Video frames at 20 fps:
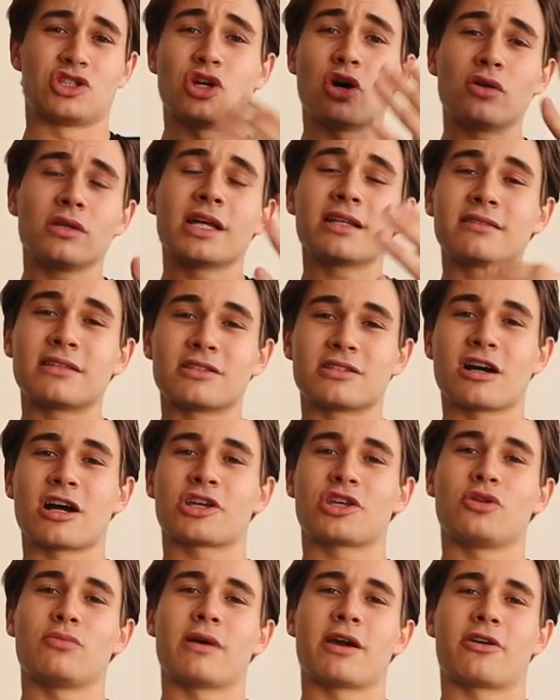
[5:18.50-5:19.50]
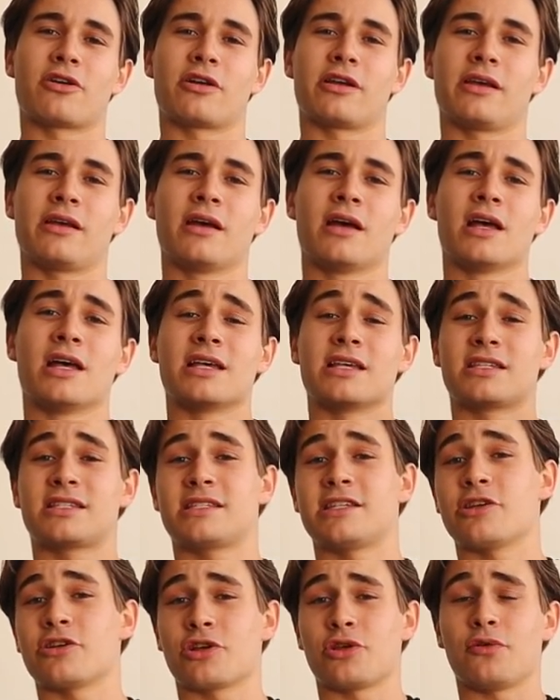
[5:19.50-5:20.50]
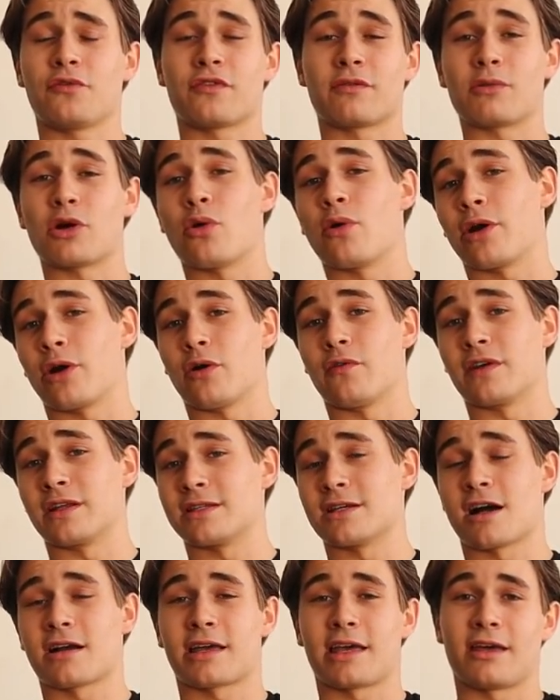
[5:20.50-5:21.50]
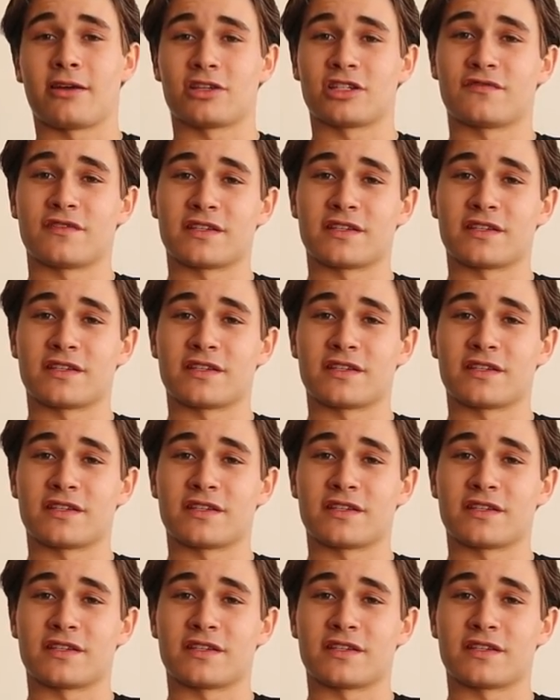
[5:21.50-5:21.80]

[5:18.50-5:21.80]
don't let the documentary steer you from going over to Doc Animal's